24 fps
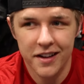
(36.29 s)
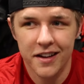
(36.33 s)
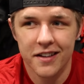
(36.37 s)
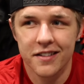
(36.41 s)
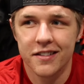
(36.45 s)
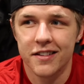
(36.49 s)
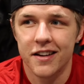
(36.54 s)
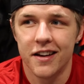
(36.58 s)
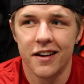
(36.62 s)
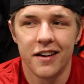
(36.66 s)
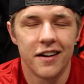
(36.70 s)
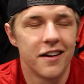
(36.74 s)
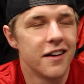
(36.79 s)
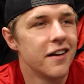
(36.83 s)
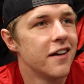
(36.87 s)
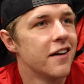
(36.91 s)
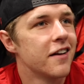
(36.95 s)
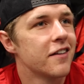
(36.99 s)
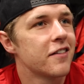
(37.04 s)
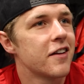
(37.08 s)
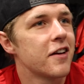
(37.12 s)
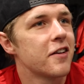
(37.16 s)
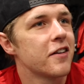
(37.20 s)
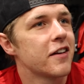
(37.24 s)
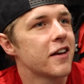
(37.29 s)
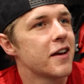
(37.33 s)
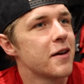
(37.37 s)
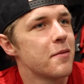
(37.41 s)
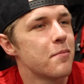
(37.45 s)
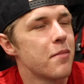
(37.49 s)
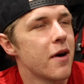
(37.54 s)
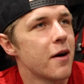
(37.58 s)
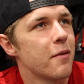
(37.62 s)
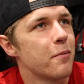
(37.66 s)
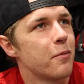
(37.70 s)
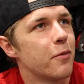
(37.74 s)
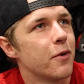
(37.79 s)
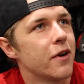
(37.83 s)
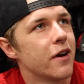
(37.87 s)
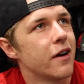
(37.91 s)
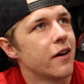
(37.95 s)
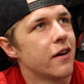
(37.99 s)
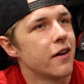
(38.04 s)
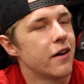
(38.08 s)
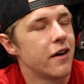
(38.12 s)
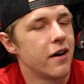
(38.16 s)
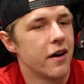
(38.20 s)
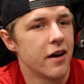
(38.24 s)
Yes, try to keep up
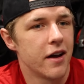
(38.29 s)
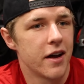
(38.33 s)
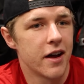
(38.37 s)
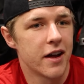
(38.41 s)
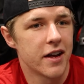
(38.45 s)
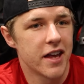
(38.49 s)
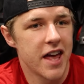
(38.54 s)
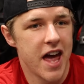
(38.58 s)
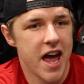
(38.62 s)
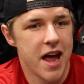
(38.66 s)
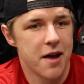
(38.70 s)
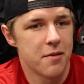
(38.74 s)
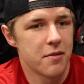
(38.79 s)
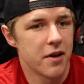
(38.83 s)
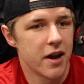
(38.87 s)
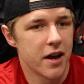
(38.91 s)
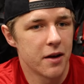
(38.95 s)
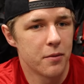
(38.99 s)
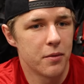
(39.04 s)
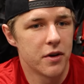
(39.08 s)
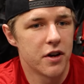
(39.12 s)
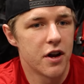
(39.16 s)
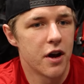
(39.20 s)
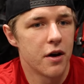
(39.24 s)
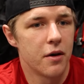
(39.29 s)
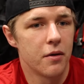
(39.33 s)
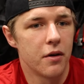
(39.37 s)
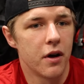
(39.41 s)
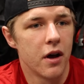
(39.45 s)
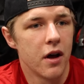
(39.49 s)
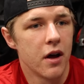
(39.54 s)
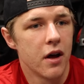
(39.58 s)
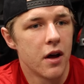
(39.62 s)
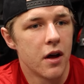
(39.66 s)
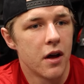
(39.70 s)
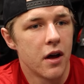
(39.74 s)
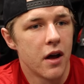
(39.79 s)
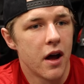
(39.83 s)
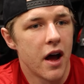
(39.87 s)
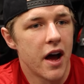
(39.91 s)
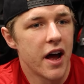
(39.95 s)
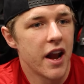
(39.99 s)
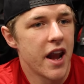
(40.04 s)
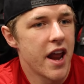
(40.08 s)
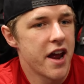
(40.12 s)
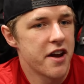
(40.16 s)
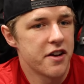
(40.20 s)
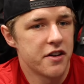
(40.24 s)
with our game. Like, we know
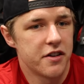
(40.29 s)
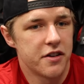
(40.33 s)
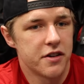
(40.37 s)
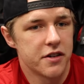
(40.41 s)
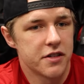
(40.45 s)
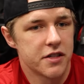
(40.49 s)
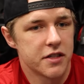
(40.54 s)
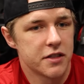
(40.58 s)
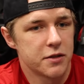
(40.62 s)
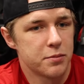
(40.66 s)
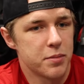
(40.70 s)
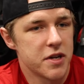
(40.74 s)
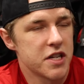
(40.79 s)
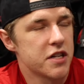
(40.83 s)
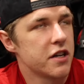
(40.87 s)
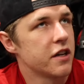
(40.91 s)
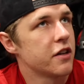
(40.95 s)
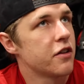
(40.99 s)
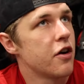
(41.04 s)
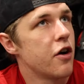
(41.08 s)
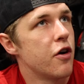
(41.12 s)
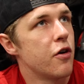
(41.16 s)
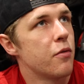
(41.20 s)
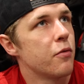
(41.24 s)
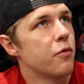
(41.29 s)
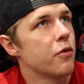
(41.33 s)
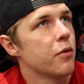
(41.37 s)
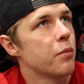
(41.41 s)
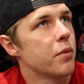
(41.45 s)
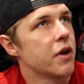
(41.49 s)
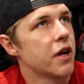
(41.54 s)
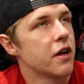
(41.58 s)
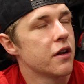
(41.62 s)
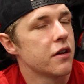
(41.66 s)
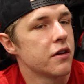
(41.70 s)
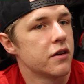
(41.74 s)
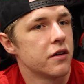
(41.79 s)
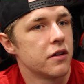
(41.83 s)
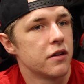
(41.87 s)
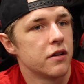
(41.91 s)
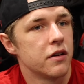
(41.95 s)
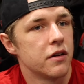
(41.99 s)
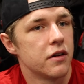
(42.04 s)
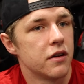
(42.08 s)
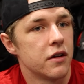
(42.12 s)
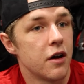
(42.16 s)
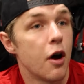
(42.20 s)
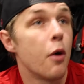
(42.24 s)
Islanders, especially at home, would
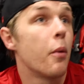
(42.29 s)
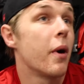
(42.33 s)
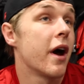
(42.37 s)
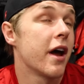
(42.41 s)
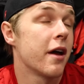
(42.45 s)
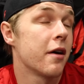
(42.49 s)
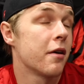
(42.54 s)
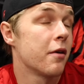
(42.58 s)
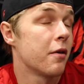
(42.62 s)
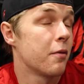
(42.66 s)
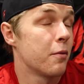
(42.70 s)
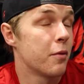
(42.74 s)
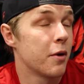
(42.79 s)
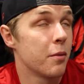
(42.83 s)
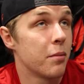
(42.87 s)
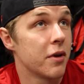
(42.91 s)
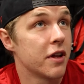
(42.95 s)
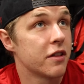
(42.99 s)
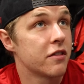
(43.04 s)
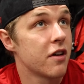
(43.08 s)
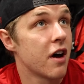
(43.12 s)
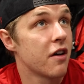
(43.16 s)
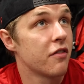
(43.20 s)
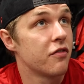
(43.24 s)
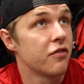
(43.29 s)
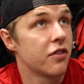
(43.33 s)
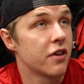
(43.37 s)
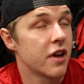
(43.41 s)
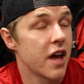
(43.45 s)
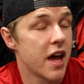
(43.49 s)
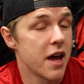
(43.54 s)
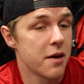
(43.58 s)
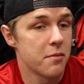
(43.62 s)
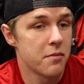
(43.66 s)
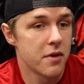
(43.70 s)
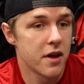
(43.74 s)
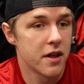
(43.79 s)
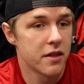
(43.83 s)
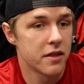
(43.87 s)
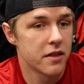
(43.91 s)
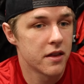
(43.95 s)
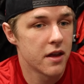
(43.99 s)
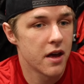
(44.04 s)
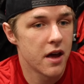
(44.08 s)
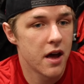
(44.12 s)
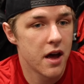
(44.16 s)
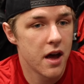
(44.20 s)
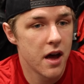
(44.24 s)
be a tough game.
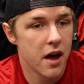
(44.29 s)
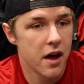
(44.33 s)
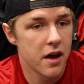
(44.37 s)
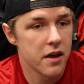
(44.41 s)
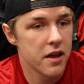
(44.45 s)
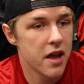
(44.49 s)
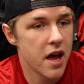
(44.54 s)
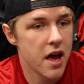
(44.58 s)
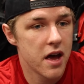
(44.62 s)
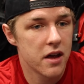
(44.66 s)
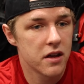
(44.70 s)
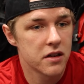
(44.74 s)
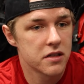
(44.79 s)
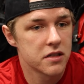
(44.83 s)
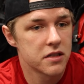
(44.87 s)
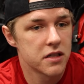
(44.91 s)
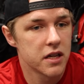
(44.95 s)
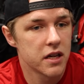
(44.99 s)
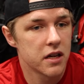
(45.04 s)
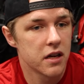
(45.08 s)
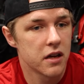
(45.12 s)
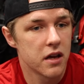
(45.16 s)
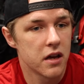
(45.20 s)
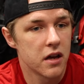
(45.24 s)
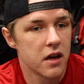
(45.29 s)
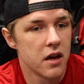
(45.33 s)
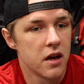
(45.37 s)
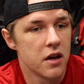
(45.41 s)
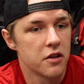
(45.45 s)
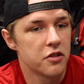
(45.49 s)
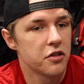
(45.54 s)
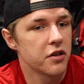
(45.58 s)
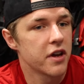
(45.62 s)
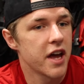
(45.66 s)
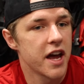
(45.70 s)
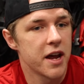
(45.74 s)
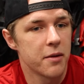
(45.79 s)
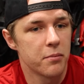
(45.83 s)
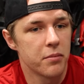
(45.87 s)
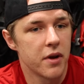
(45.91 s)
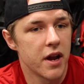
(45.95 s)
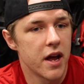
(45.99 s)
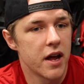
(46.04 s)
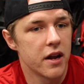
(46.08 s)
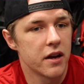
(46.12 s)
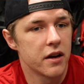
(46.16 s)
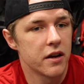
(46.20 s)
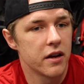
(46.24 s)
And yeah, just stick to game
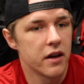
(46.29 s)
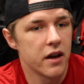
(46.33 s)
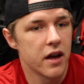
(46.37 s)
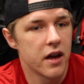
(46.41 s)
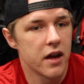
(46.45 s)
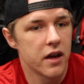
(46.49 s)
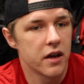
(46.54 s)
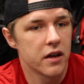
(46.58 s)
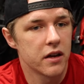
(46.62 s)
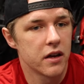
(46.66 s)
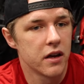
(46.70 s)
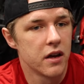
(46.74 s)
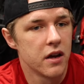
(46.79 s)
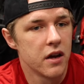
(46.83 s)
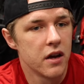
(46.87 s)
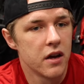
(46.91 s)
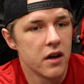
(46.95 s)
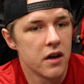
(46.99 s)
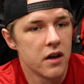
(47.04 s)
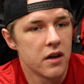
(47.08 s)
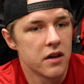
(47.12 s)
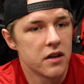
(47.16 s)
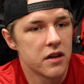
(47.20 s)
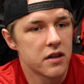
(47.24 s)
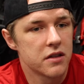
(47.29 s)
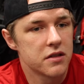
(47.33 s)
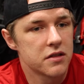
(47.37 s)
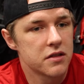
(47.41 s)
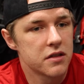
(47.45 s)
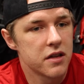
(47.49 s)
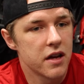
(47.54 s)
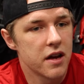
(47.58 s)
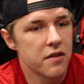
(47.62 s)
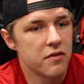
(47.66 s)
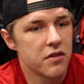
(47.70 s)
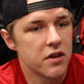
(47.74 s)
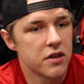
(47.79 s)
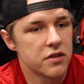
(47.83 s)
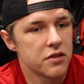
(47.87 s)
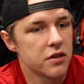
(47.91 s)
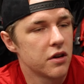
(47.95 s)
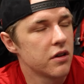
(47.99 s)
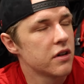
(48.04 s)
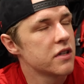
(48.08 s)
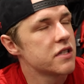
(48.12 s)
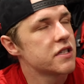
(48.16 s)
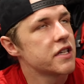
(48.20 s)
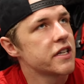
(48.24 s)
plan and like just have a
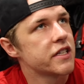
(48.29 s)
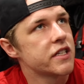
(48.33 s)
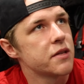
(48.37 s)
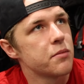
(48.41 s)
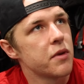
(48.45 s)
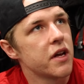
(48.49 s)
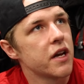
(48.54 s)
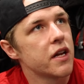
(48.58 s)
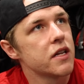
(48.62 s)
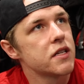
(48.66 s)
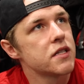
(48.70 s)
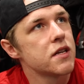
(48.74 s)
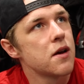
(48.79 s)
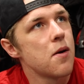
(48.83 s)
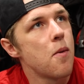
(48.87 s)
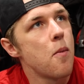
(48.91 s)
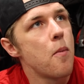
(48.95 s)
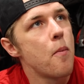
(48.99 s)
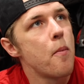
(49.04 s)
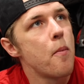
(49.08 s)
solid 60 minutes.